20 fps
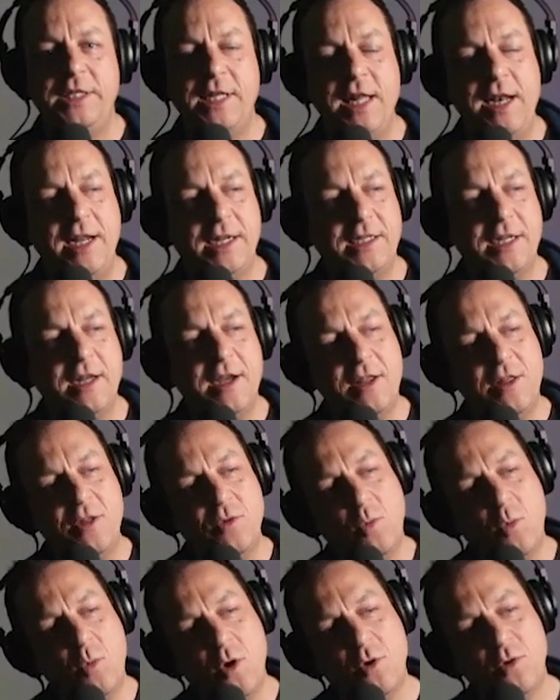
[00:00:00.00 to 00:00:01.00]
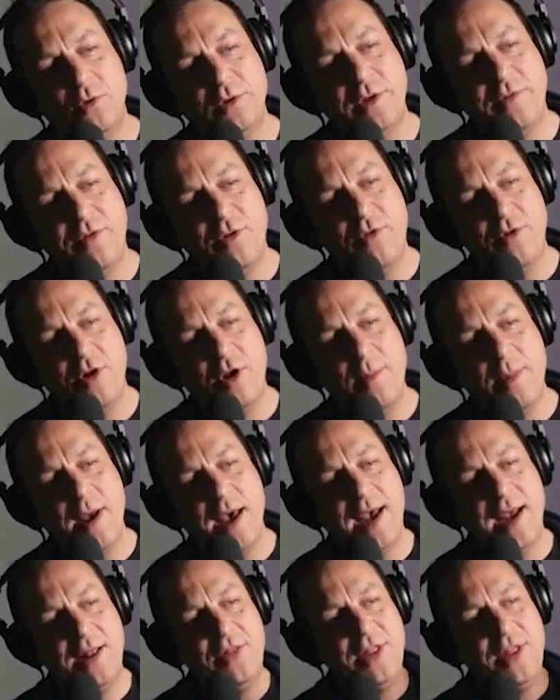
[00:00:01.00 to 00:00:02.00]
exciting the walls of the room
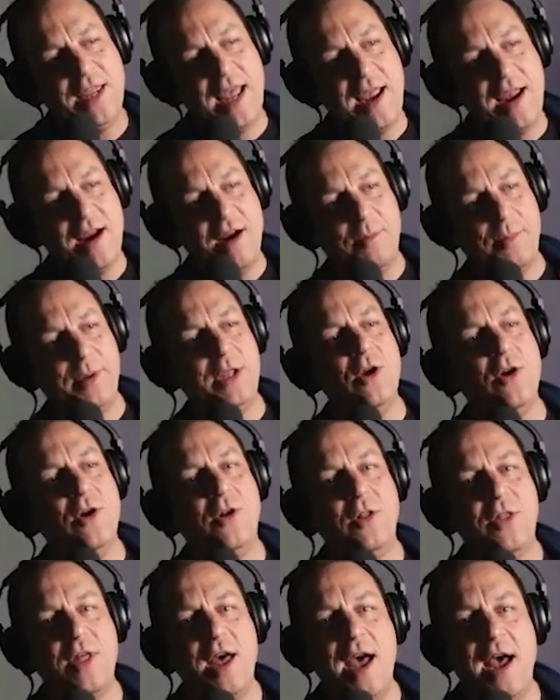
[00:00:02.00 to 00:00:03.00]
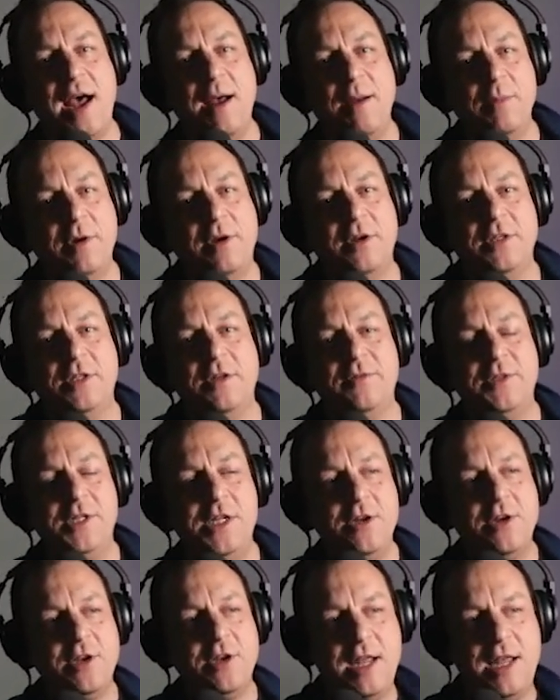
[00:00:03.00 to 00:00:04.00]
and the air beyond that, because obviously
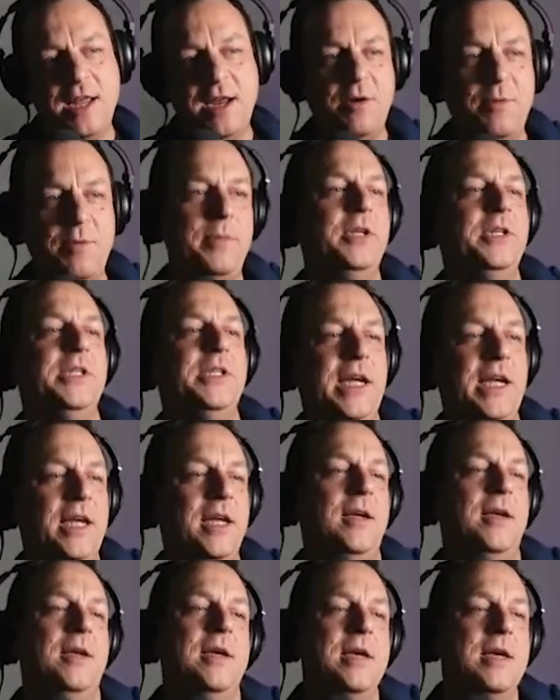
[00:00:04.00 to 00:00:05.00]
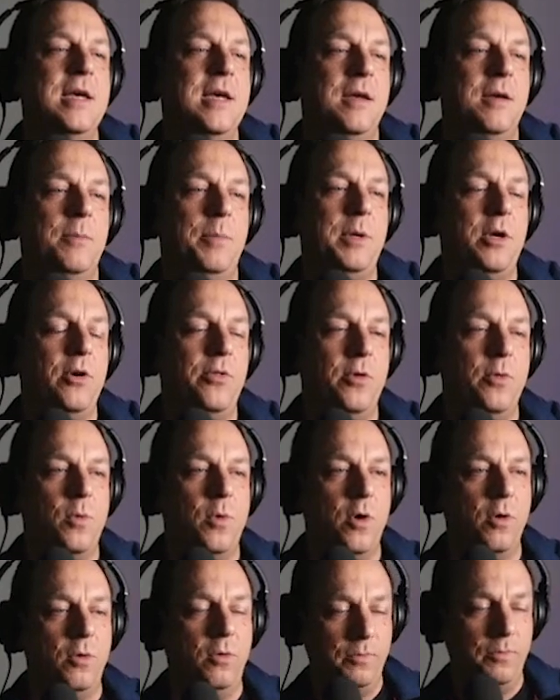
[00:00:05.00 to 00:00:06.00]
you can hear music beyond the
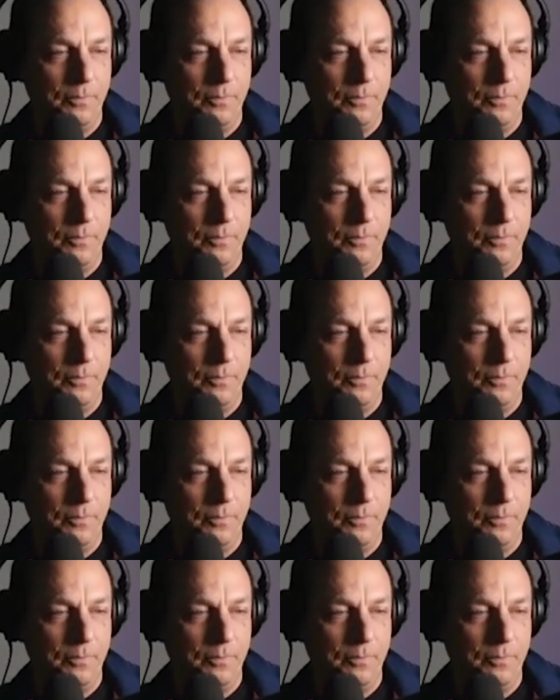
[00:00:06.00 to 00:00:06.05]
wall.